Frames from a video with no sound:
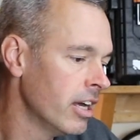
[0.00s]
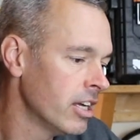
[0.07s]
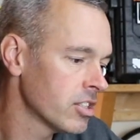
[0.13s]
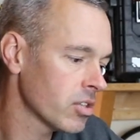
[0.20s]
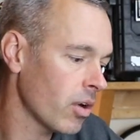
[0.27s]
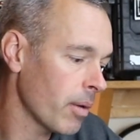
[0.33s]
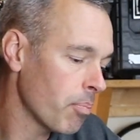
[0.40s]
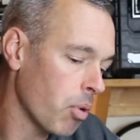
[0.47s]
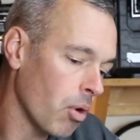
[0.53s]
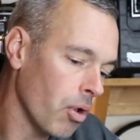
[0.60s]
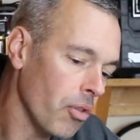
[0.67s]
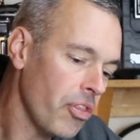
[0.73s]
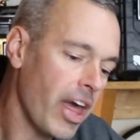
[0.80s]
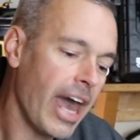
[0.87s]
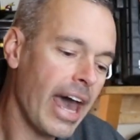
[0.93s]
So I
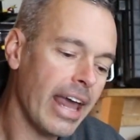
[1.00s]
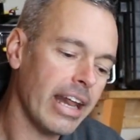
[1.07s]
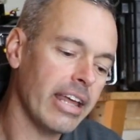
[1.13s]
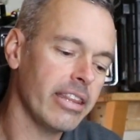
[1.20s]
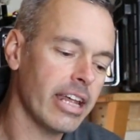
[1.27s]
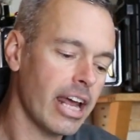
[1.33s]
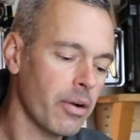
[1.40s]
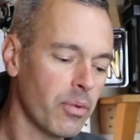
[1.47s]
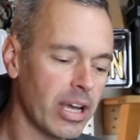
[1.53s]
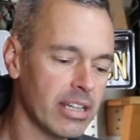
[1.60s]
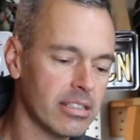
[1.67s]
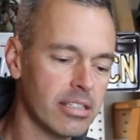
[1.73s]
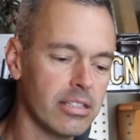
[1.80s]
pulled that, and then I went